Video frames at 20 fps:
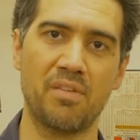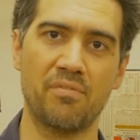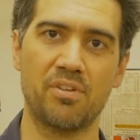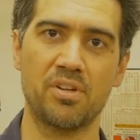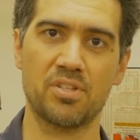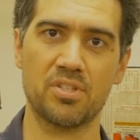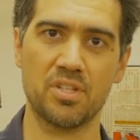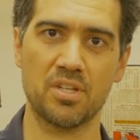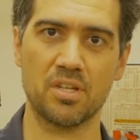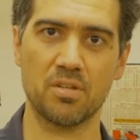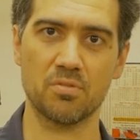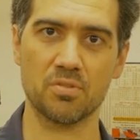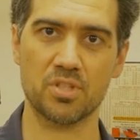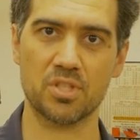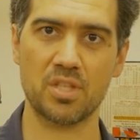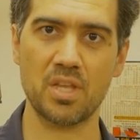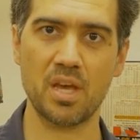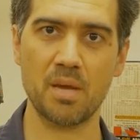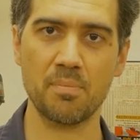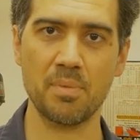every single
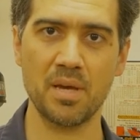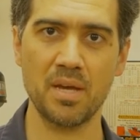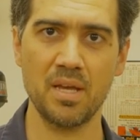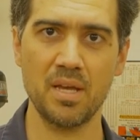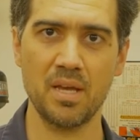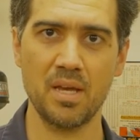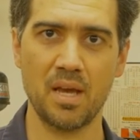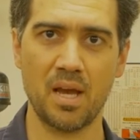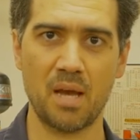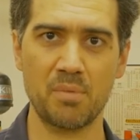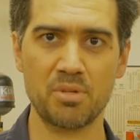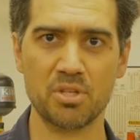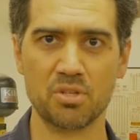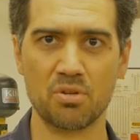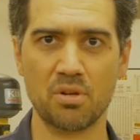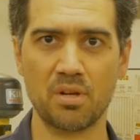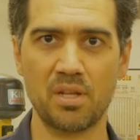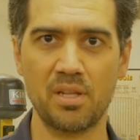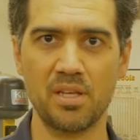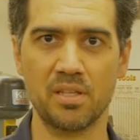step. I'm just
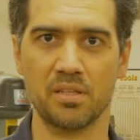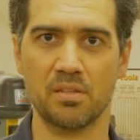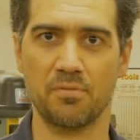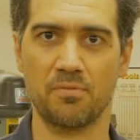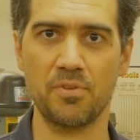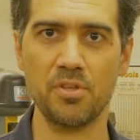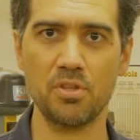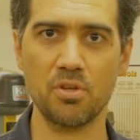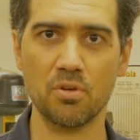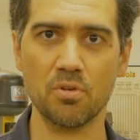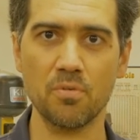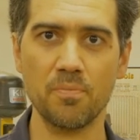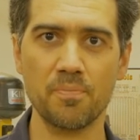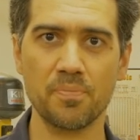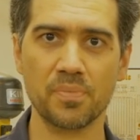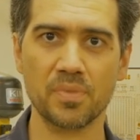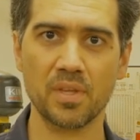gonna link the video